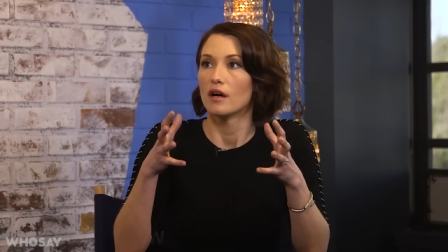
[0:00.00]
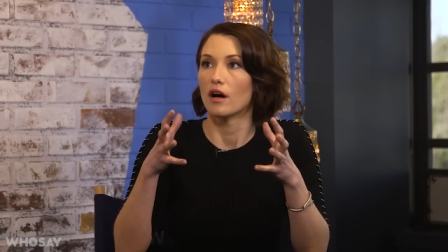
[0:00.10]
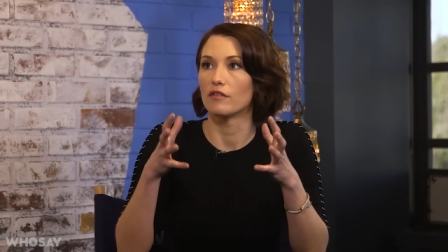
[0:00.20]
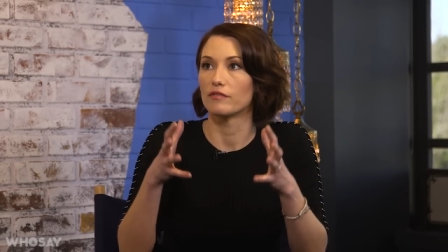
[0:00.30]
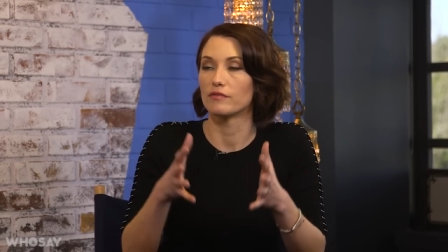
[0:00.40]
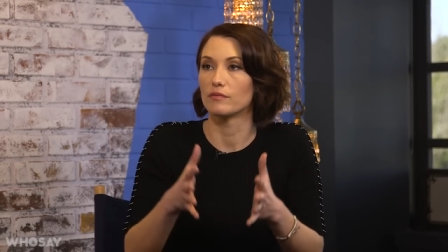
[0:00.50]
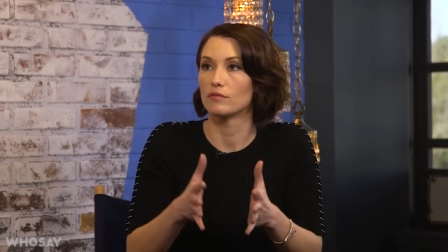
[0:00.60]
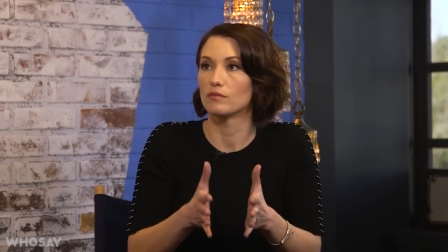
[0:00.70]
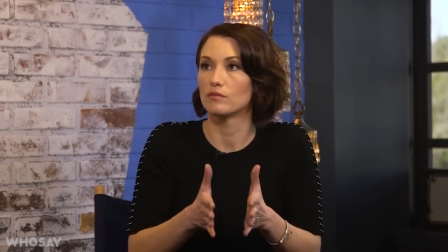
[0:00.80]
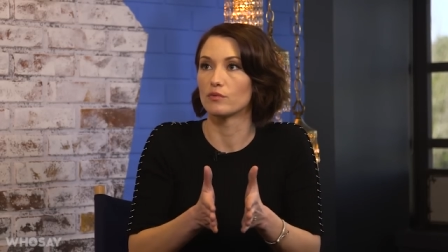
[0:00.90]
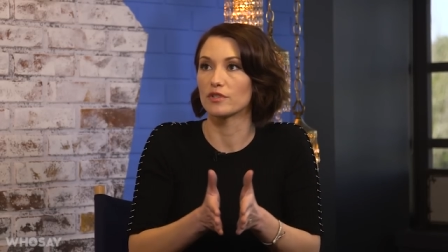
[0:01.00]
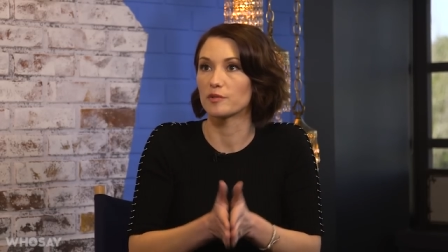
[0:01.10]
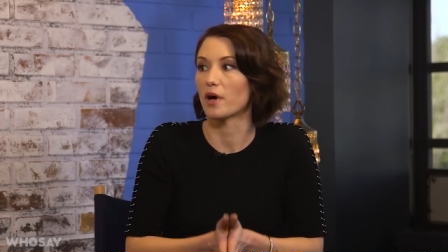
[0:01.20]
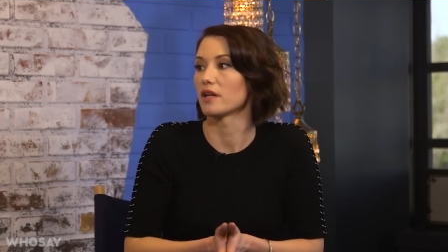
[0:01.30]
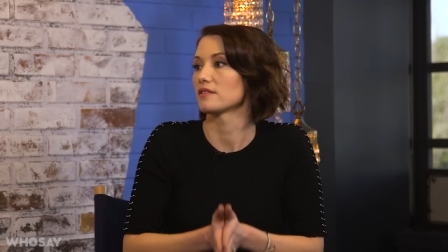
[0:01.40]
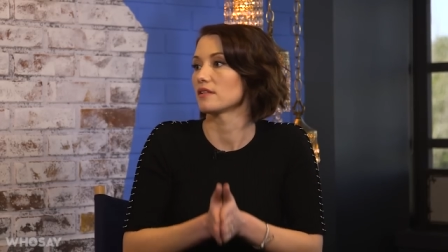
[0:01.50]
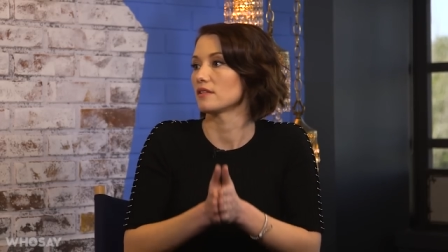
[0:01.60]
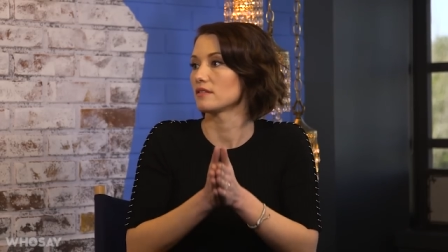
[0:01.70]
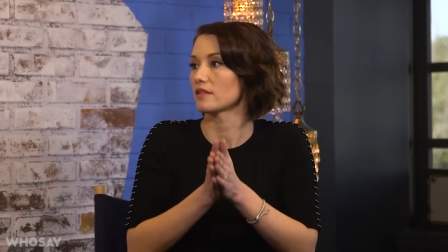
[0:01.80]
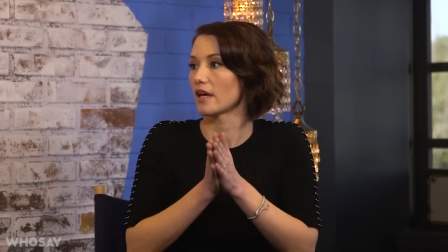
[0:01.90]
of
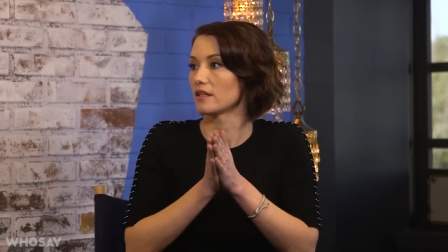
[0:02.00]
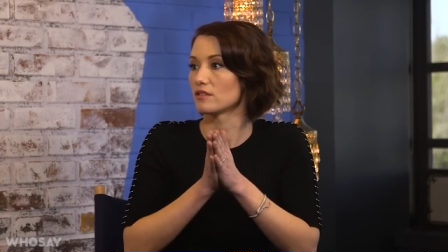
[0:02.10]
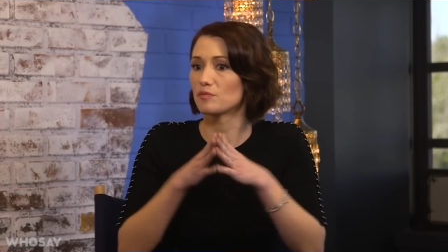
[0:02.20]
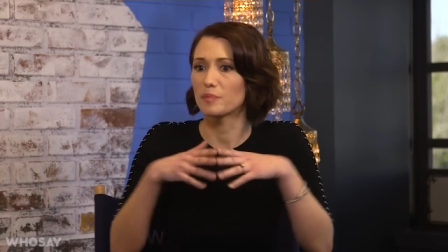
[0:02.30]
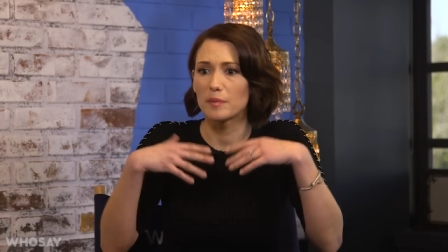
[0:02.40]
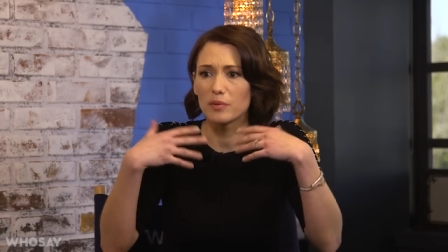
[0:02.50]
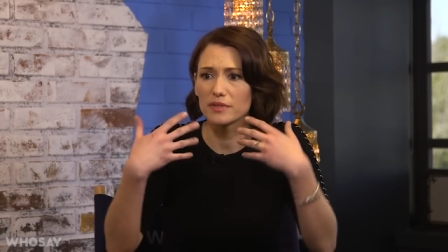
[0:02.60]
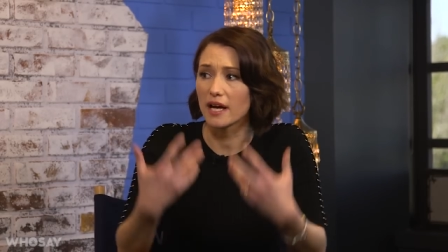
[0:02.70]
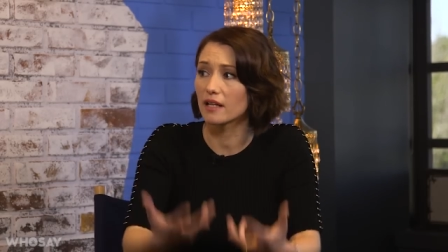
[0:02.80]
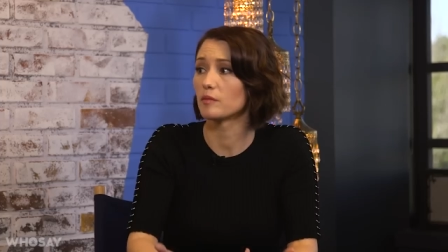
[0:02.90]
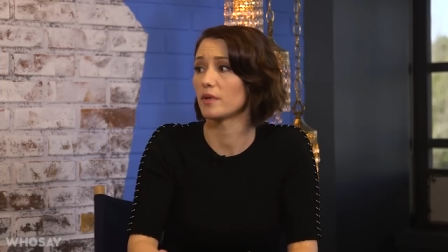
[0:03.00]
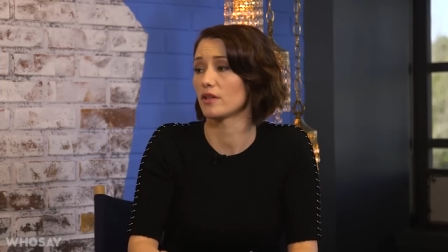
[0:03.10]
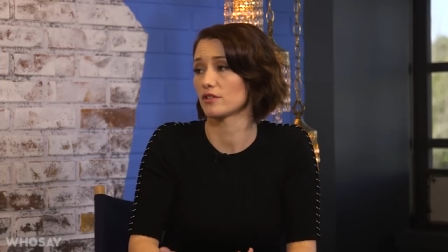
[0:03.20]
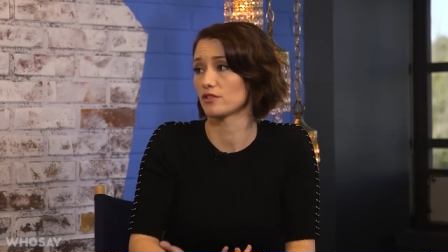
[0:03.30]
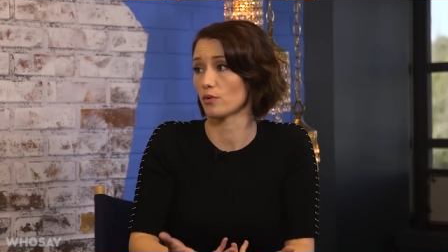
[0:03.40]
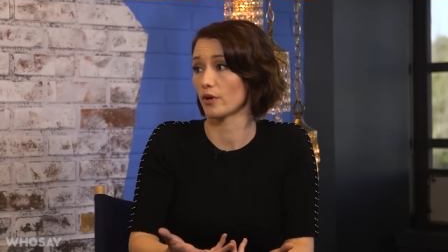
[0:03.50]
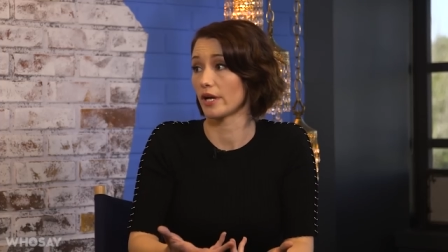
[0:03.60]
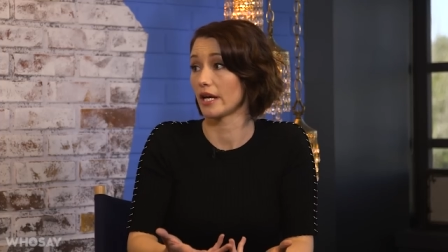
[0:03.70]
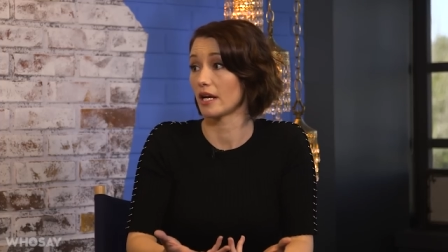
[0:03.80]
responses and people telling me their story.